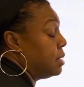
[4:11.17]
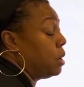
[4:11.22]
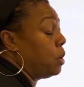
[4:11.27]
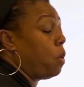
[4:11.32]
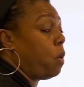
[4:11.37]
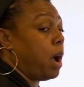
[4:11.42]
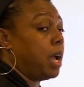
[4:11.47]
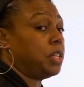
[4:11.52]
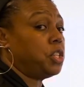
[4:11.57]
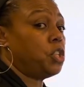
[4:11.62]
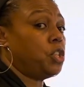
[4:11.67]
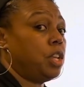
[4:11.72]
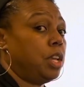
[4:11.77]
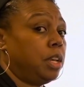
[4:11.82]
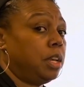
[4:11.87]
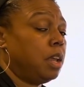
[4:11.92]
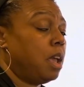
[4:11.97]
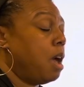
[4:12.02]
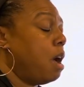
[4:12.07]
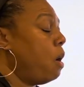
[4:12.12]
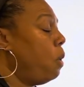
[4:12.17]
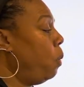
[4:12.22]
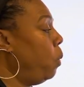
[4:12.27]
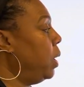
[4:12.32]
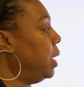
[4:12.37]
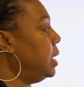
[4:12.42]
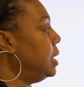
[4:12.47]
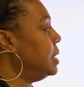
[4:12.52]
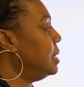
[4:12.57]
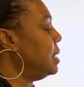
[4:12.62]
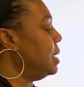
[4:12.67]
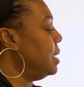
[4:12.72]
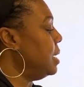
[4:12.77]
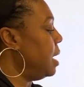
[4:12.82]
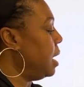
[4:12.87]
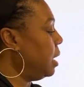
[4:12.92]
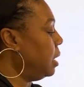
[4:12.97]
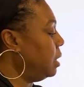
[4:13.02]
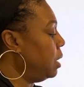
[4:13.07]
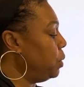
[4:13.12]
the question, what is the
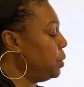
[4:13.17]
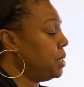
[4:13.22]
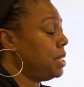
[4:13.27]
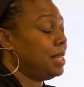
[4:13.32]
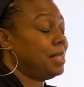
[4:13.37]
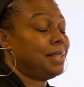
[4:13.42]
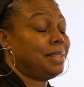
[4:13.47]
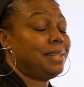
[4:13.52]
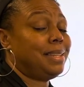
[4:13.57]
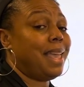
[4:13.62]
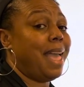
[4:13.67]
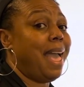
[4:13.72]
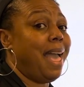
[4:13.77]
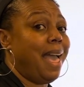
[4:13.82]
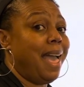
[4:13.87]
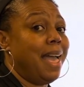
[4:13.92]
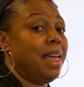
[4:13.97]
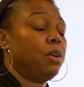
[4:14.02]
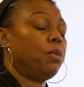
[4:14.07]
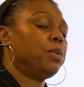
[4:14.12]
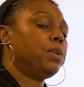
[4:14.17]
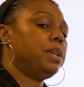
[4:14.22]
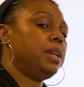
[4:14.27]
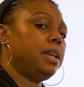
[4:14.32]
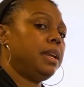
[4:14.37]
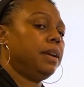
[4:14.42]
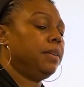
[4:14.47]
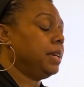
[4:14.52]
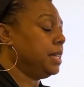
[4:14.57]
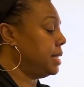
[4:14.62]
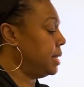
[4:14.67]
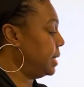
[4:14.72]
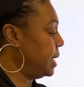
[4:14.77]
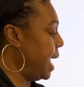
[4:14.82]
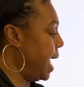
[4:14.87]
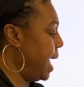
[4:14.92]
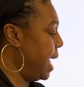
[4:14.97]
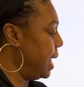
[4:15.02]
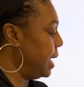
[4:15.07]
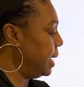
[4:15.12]
closest 10 or nearest
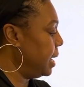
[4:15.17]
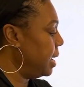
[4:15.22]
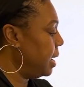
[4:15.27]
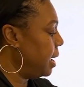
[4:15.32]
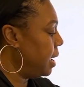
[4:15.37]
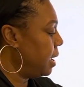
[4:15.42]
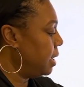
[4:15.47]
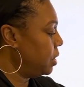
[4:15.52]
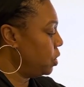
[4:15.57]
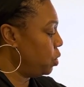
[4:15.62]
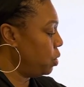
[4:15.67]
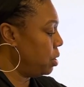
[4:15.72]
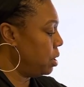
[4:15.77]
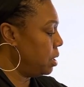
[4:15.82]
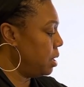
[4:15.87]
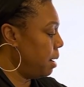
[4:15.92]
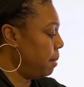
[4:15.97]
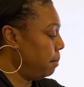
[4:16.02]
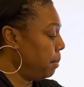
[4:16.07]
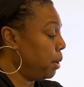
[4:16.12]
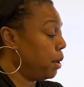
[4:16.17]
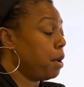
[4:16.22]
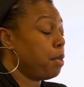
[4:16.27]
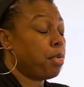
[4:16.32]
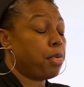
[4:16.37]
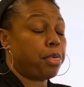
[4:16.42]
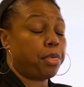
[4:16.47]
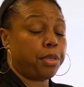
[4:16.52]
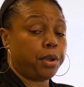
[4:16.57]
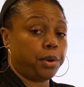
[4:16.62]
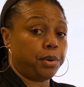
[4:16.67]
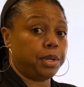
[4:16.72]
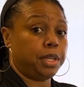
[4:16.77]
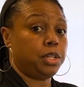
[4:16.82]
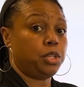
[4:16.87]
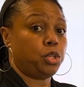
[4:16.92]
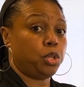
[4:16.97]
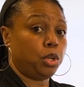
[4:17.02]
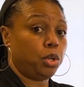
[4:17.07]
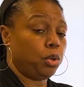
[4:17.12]
10 to the number
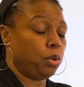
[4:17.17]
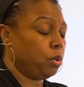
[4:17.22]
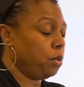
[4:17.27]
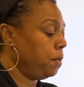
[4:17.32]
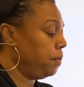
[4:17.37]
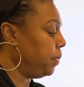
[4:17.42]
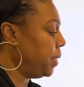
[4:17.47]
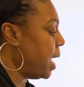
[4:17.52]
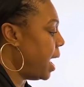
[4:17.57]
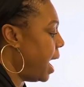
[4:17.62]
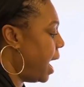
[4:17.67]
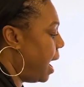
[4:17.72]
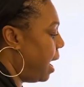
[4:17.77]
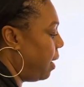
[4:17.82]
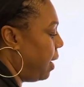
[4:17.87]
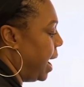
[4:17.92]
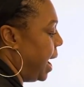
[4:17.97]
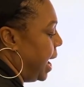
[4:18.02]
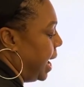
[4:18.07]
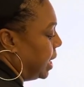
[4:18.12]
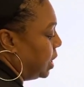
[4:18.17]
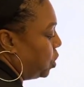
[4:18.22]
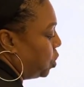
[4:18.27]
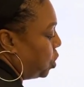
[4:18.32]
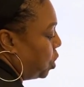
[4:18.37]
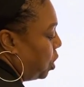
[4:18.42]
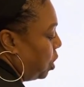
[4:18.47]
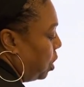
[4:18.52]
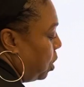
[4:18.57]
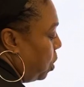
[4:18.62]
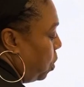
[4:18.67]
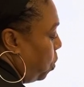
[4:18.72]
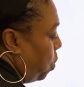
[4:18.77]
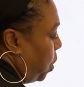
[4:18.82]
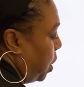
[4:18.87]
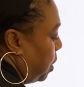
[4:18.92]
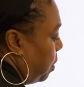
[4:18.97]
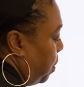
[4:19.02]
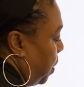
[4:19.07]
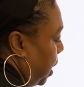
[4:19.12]
32? Our answer
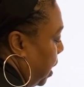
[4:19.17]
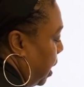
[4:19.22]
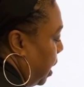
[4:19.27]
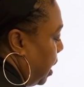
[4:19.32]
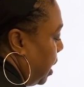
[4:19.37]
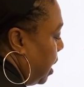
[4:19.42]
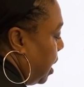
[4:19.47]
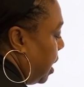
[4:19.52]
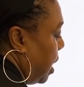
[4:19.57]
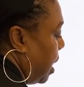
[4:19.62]
would be